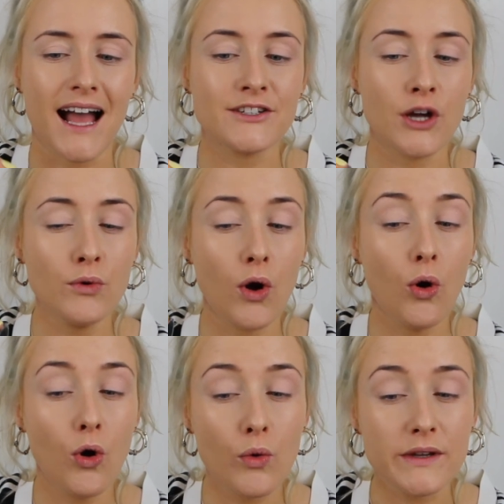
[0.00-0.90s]
I don't
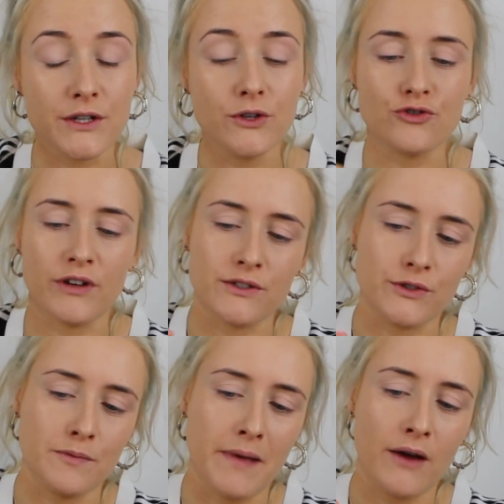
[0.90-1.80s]
always use
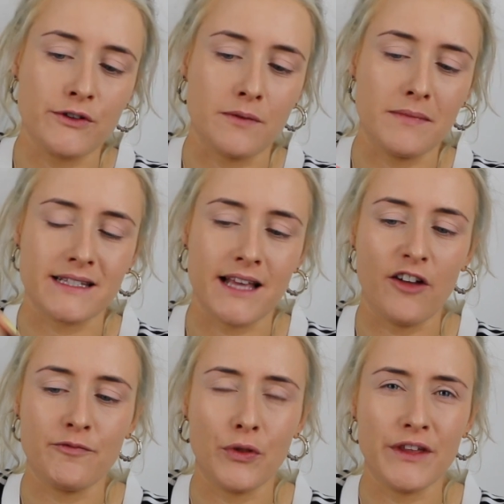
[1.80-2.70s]
translucent powders on
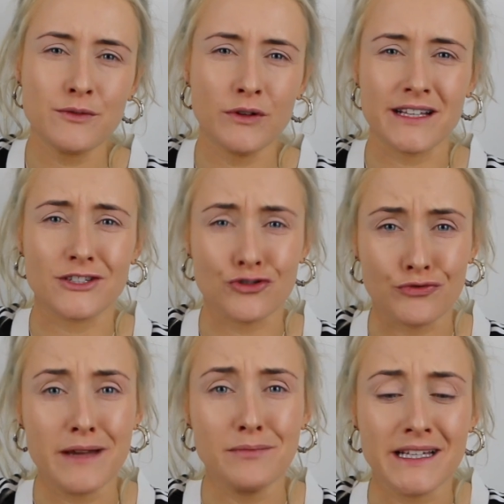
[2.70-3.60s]
myself, but this one's
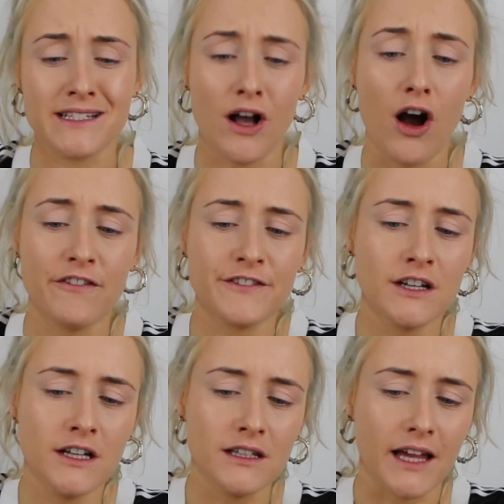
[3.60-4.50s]
extremely soft.
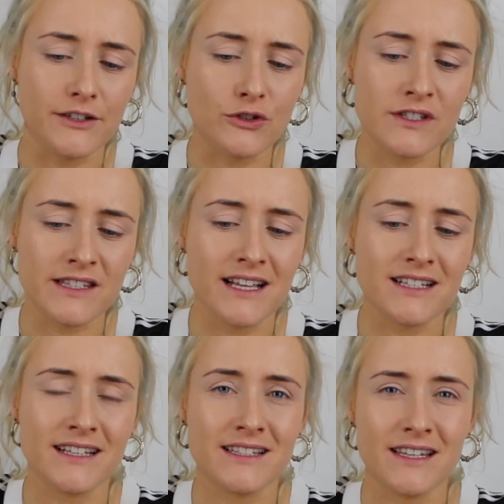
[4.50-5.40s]
Like, it just
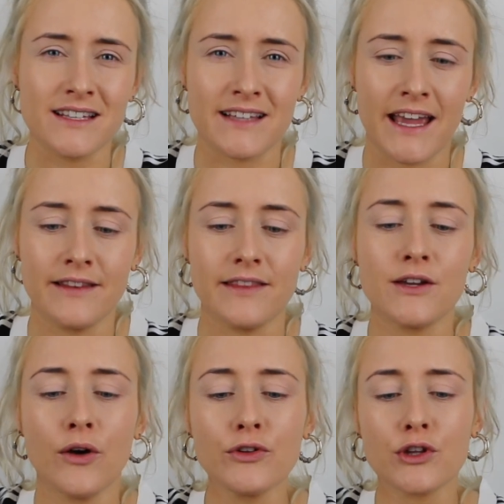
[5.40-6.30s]
sinks into your skin.
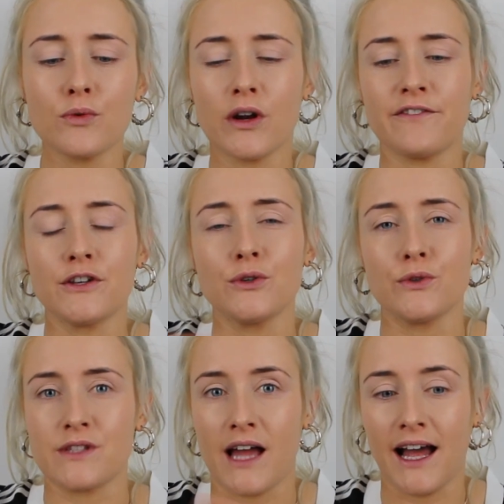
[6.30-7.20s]
The only other one I've
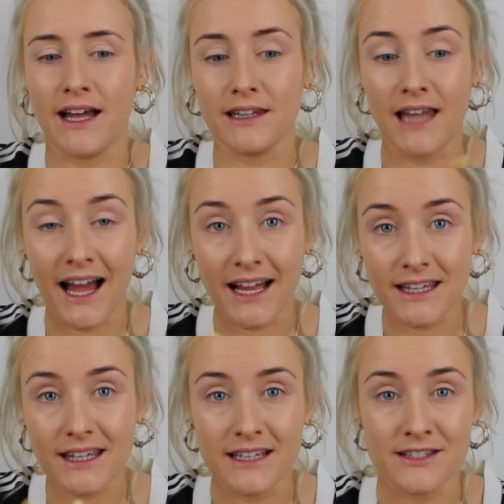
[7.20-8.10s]
used that I
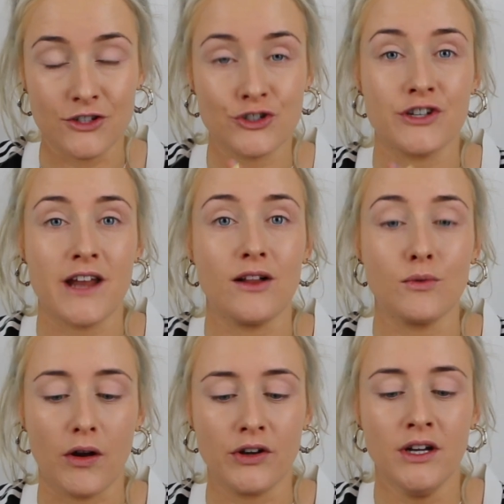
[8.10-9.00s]
like is the Chanel
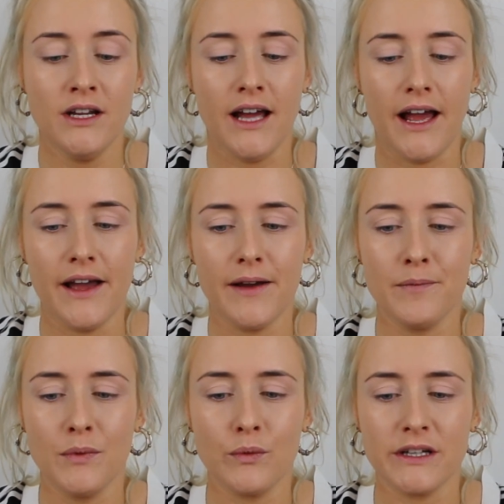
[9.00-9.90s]
one,
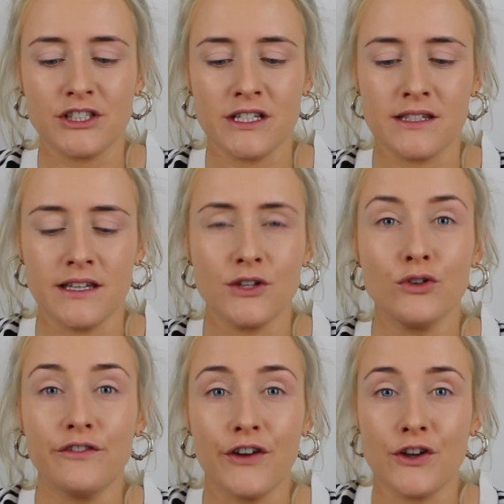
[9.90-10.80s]
which is the
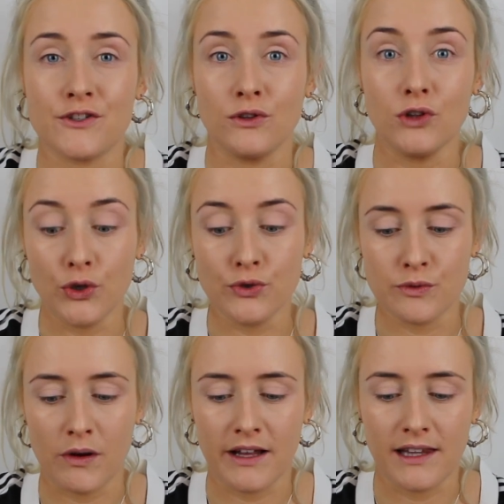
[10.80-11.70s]
universal loose
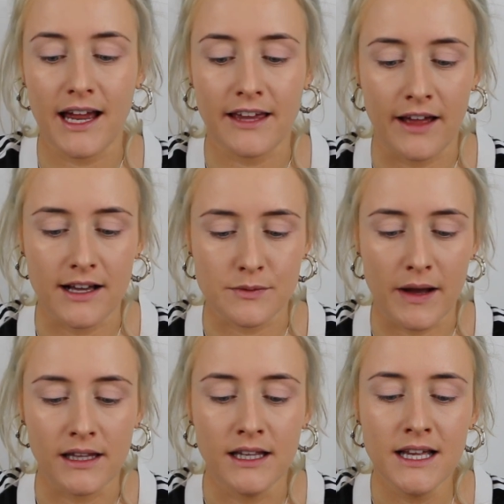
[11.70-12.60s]
one. I like that as
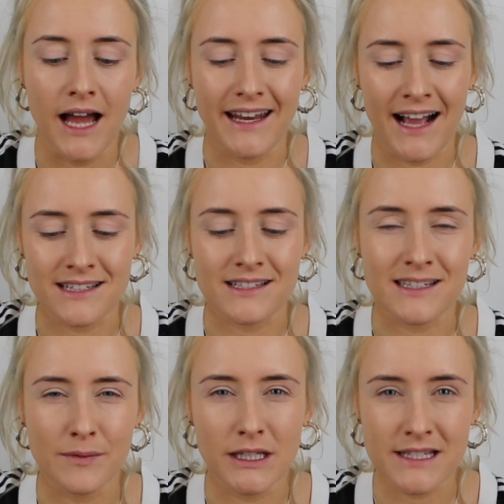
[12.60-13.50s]
well, and it has a
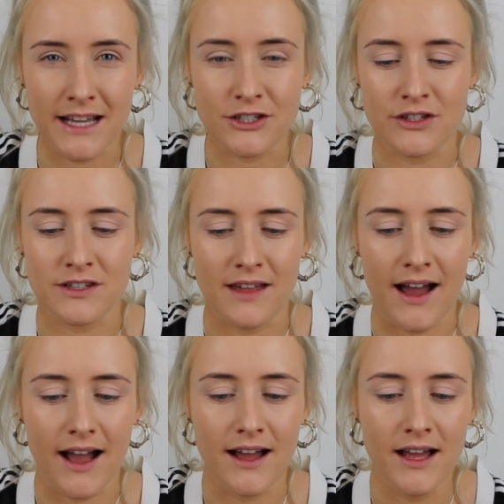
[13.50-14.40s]
similar texture to
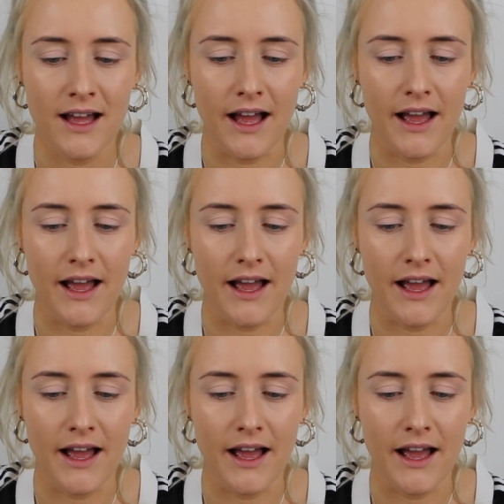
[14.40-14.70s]
that.